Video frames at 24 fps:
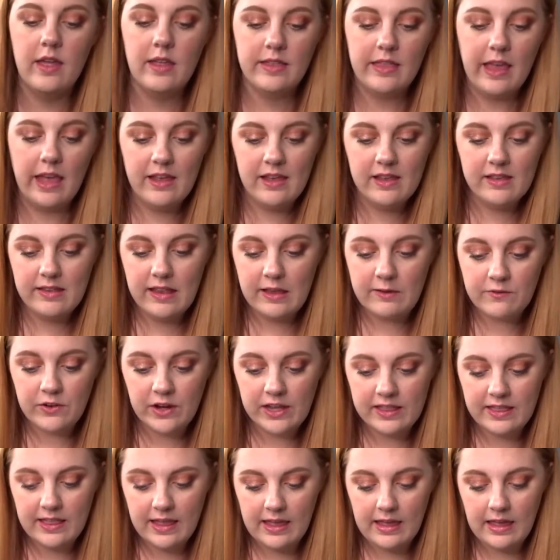that is
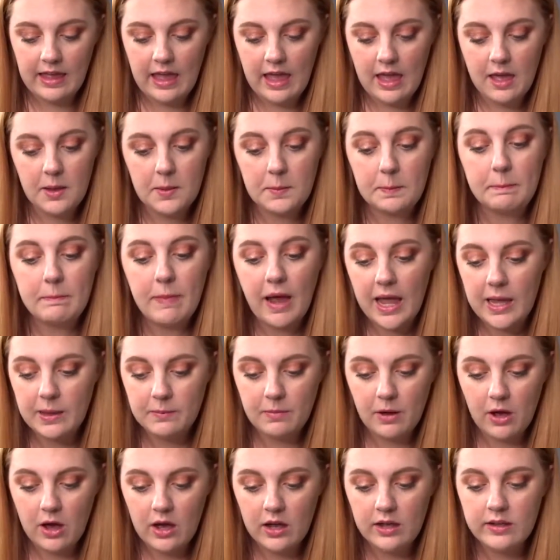everything in my
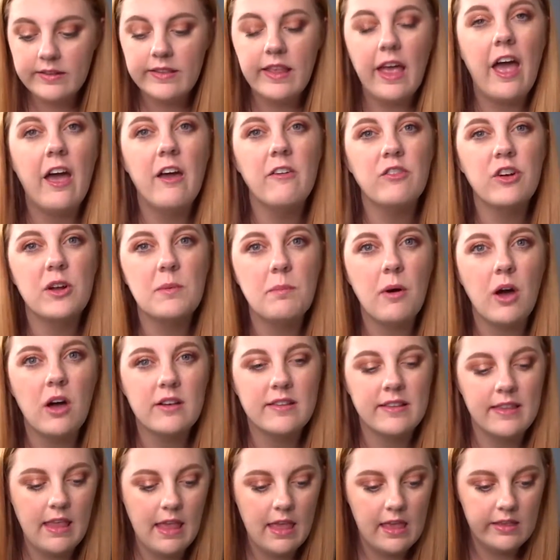box. Every
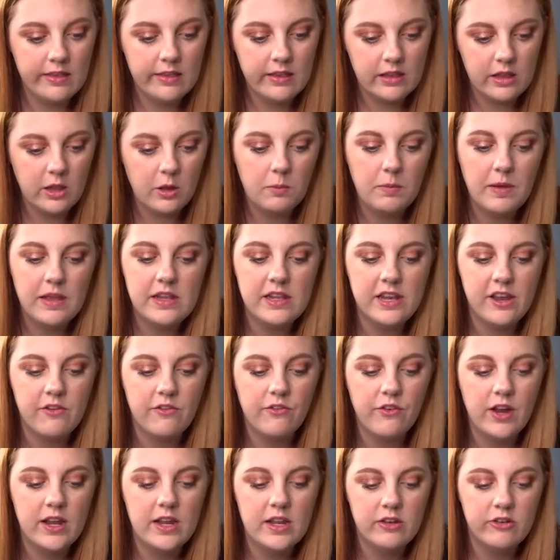box is a little bit
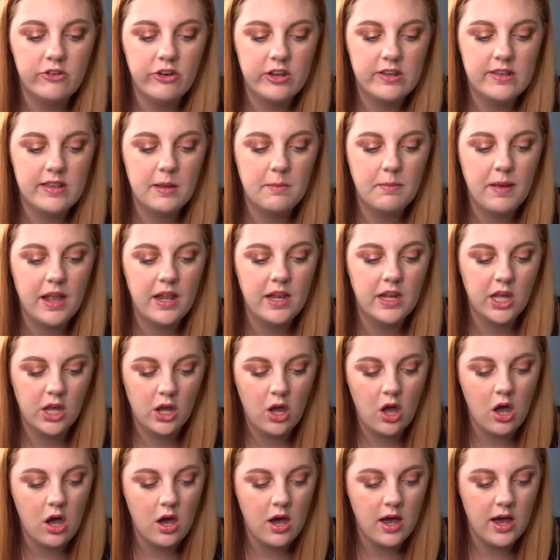different just depending
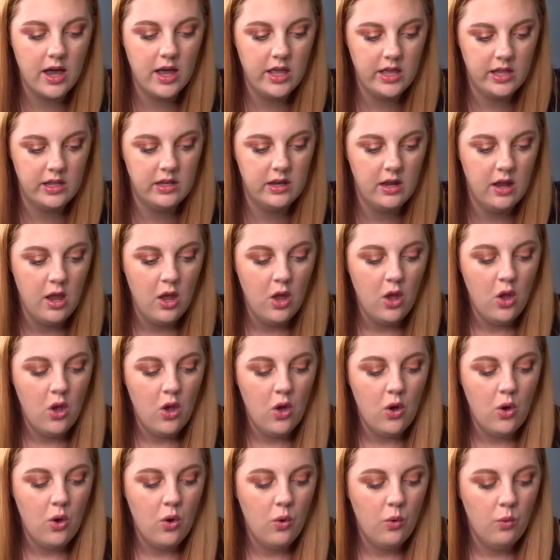on
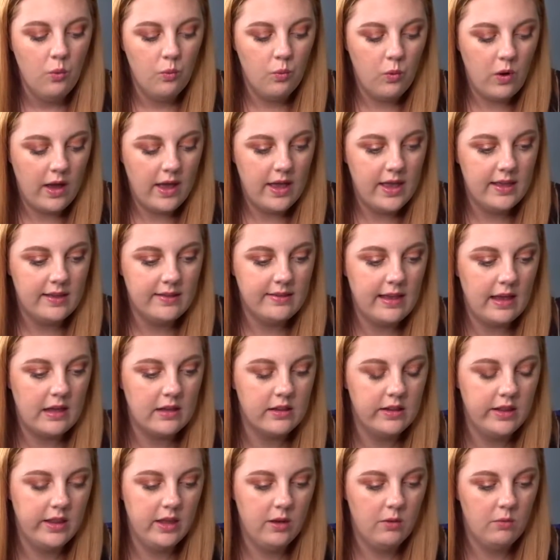what
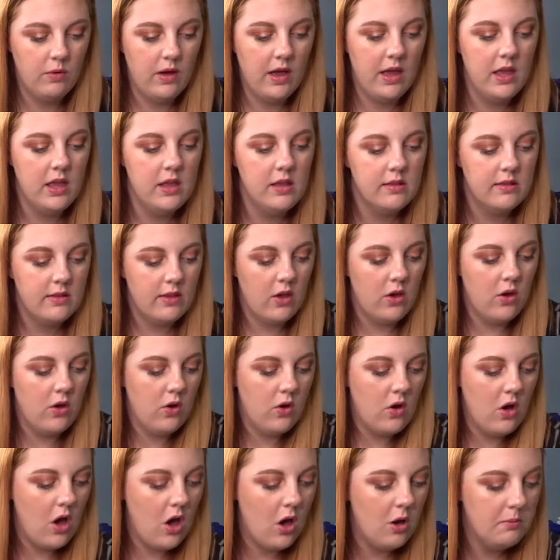exactly you want. So
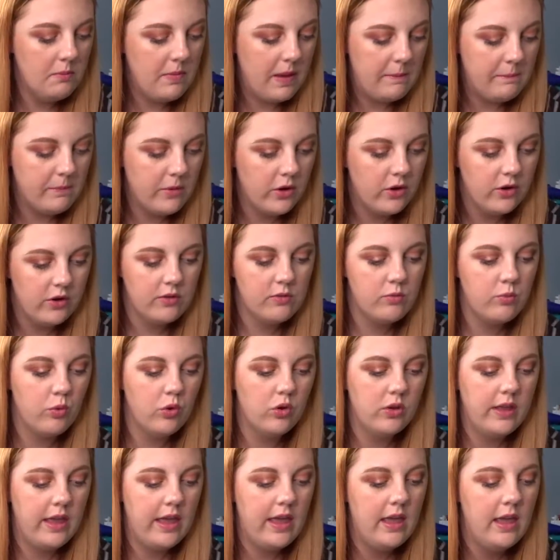all members
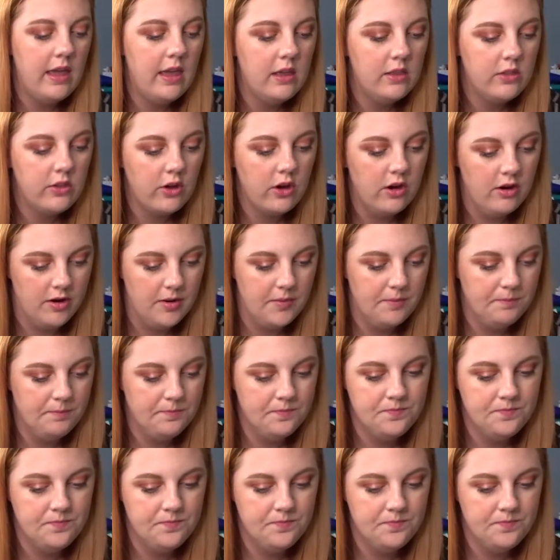will get either